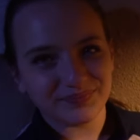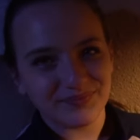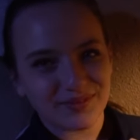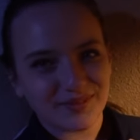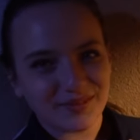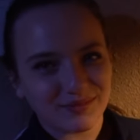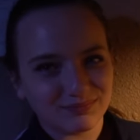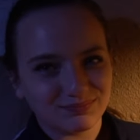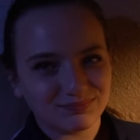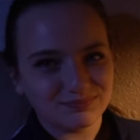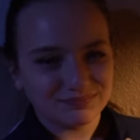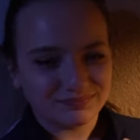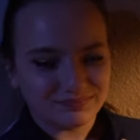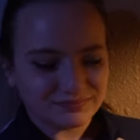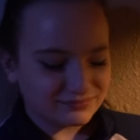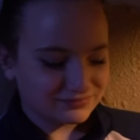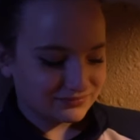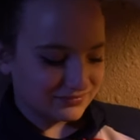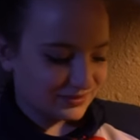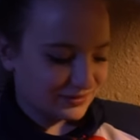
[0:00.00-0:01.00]
all the
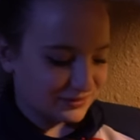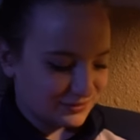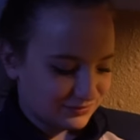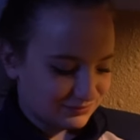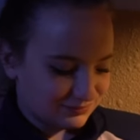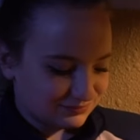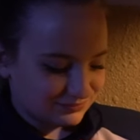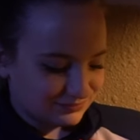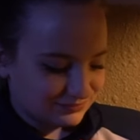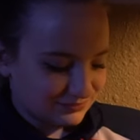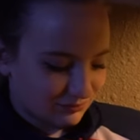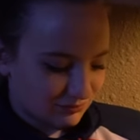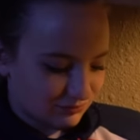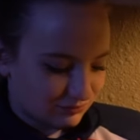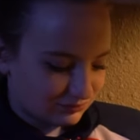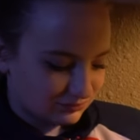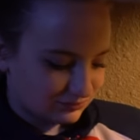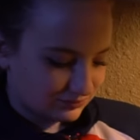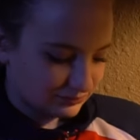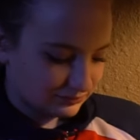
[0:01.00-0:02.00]
rice we've ever eaten has
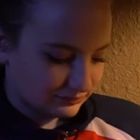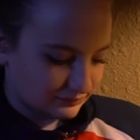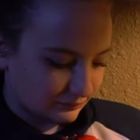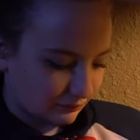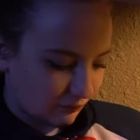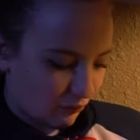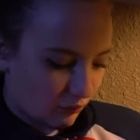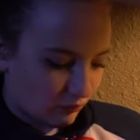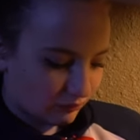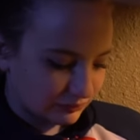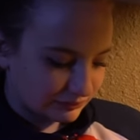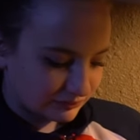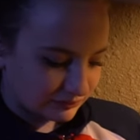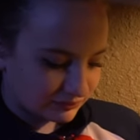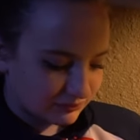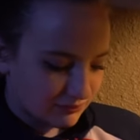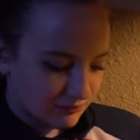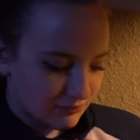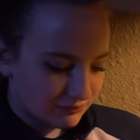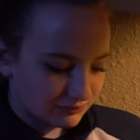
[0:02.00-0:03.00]
been pretty much
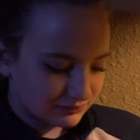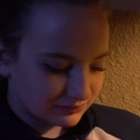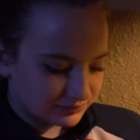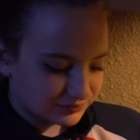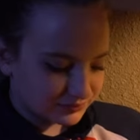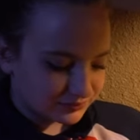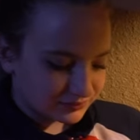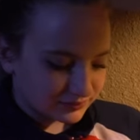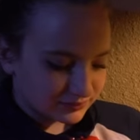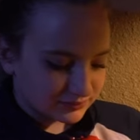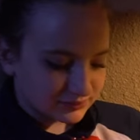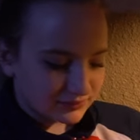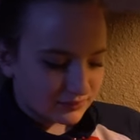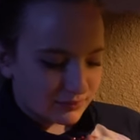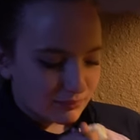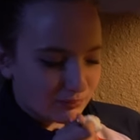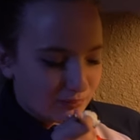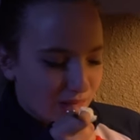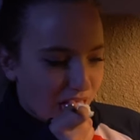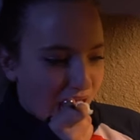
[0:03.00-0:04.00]
instant rice.
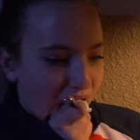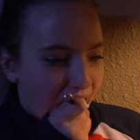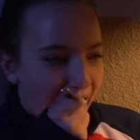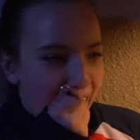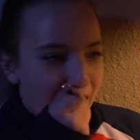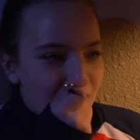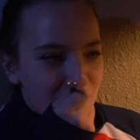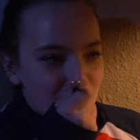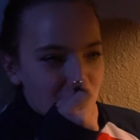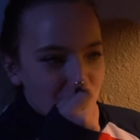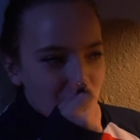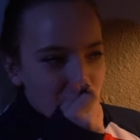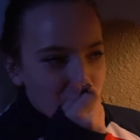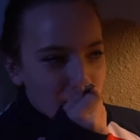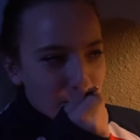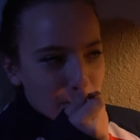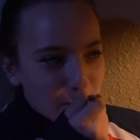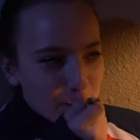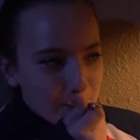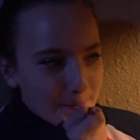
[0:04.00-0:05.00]

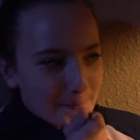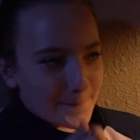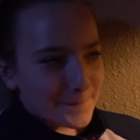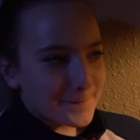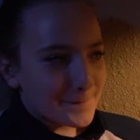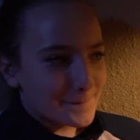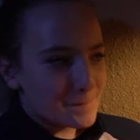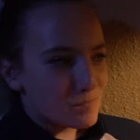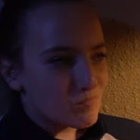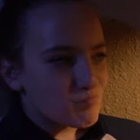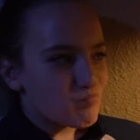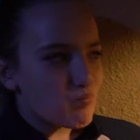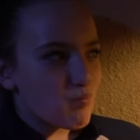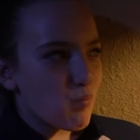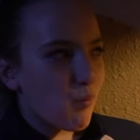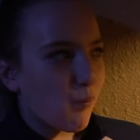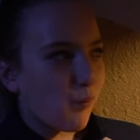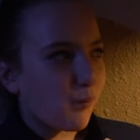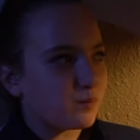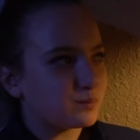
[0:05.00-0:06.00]
And we have
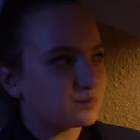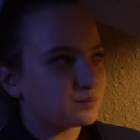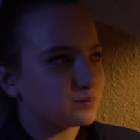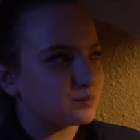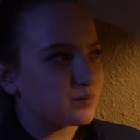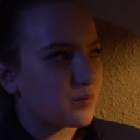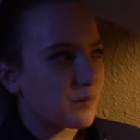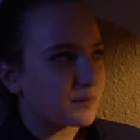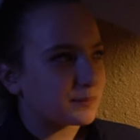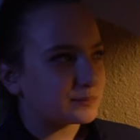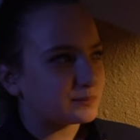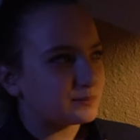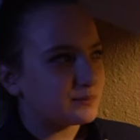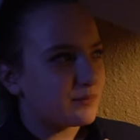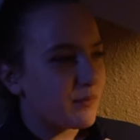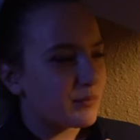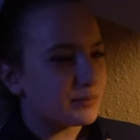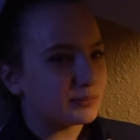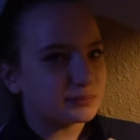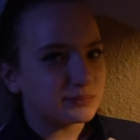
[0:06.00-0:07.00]
seven-year-old dirty rice that was
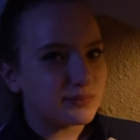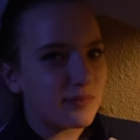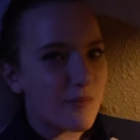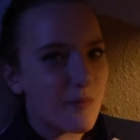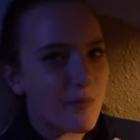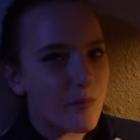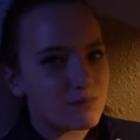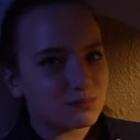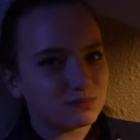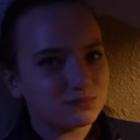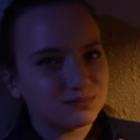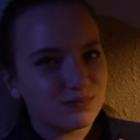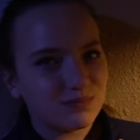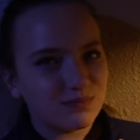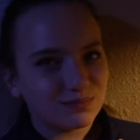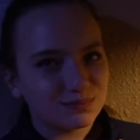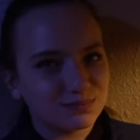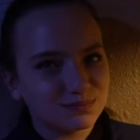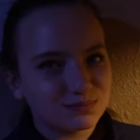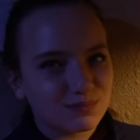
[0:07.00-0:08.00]
down in the basement for
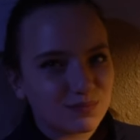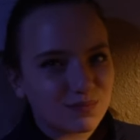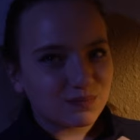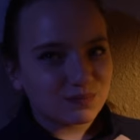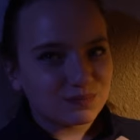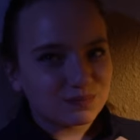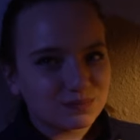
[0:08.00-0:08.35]
seven years.